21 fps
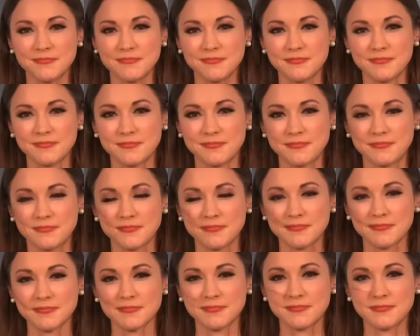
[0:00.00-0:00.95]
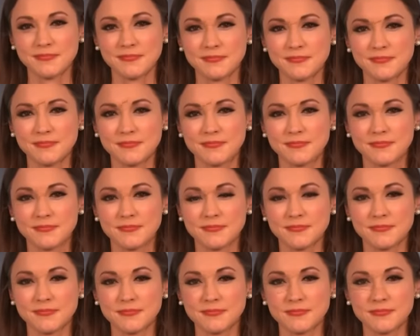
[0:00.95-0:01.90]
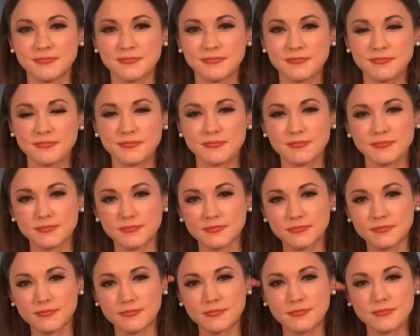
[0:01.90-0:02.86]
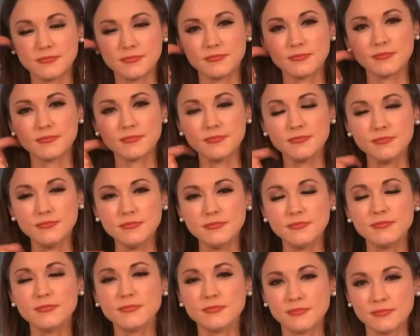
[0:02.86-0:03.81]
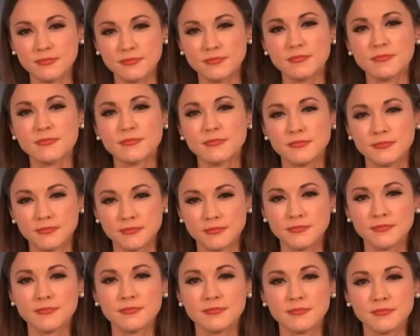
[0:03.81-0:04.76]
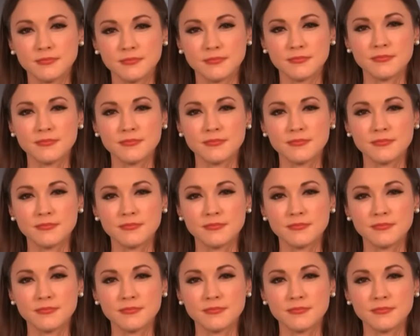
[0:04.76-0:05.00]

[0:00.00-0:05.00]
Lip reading: This person isn't speaking.